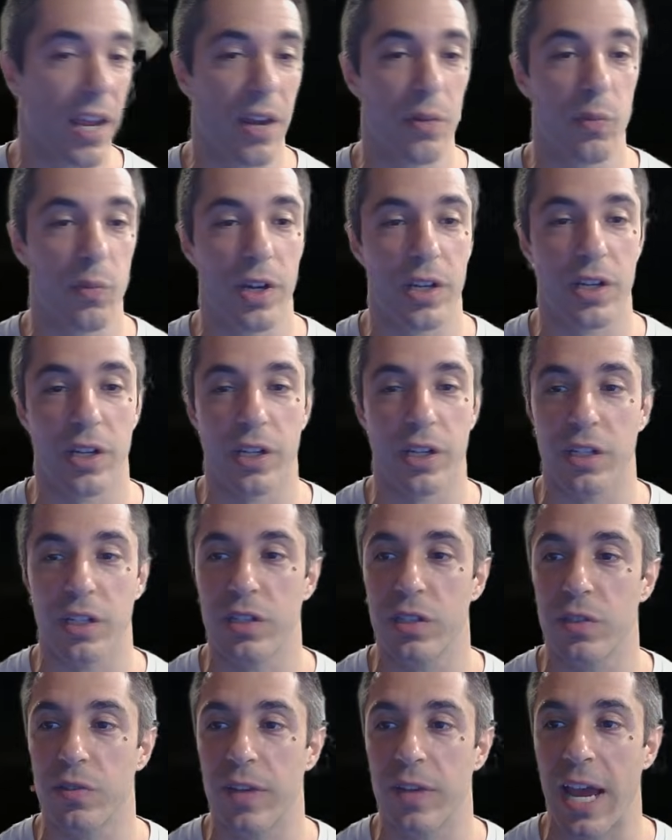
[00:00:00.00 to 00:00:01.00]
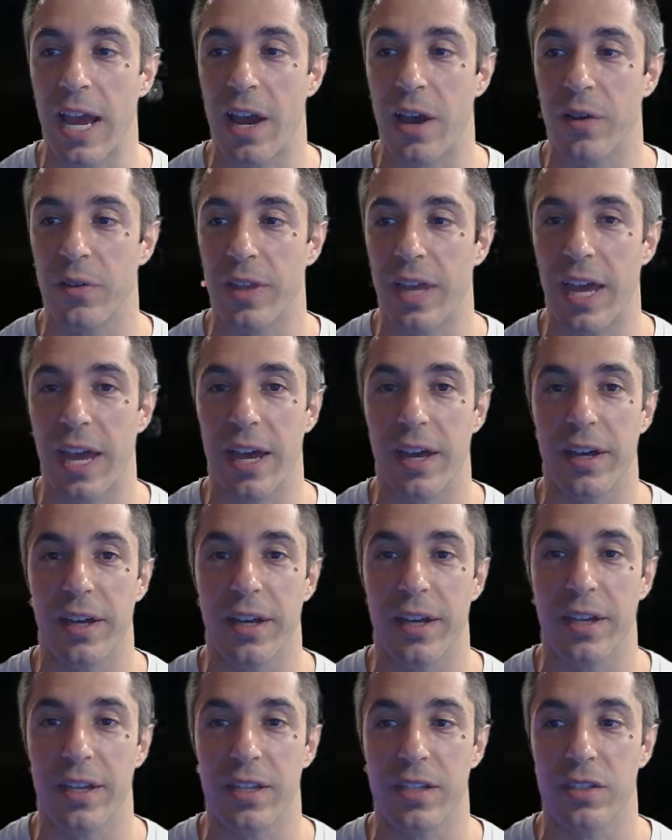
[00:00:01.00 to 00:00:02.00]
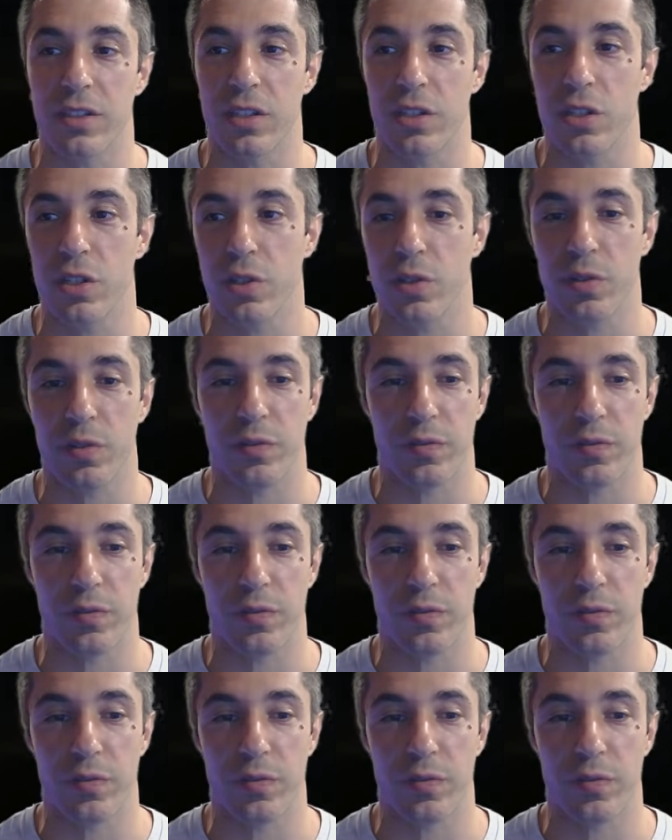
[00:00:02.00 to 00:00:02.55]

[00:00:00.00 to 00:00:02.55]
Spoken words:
And what you're going to do now that is the new